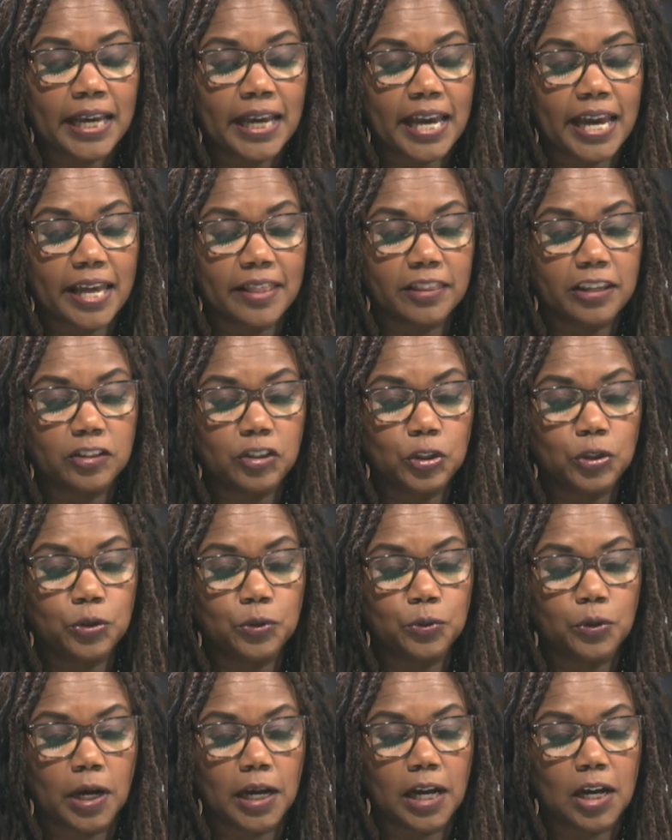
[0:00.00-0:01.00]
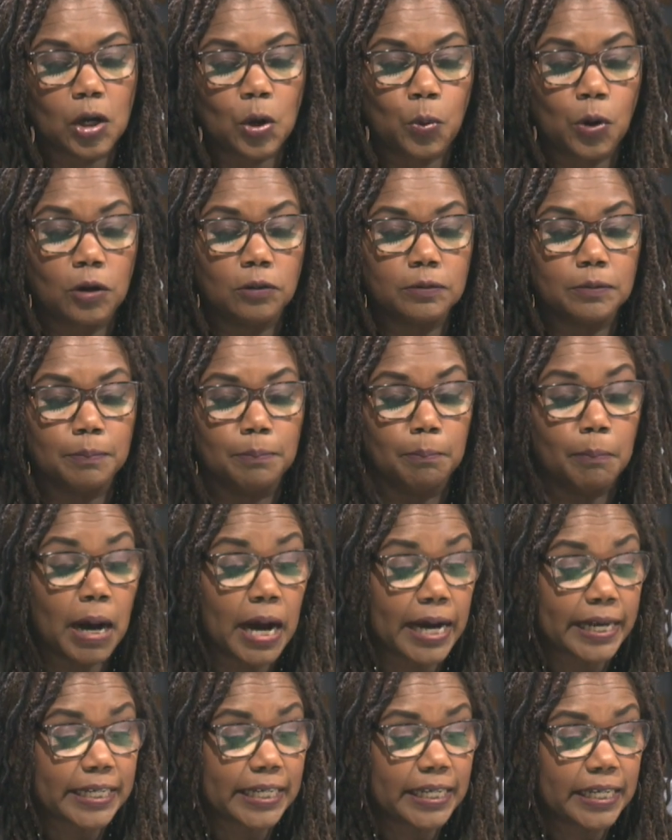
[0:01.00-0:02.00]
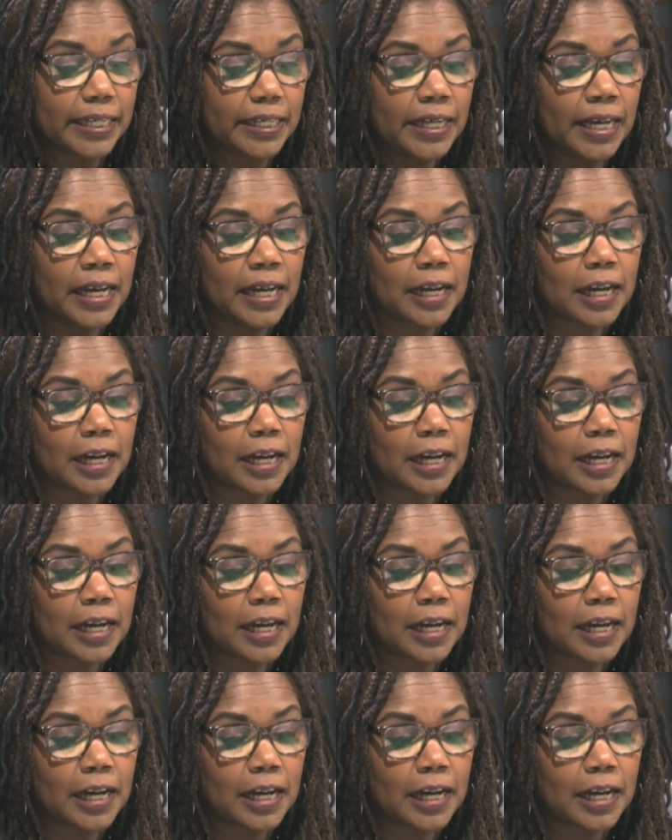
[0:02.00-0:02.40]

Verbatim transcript: And then you uh, quote Maddi,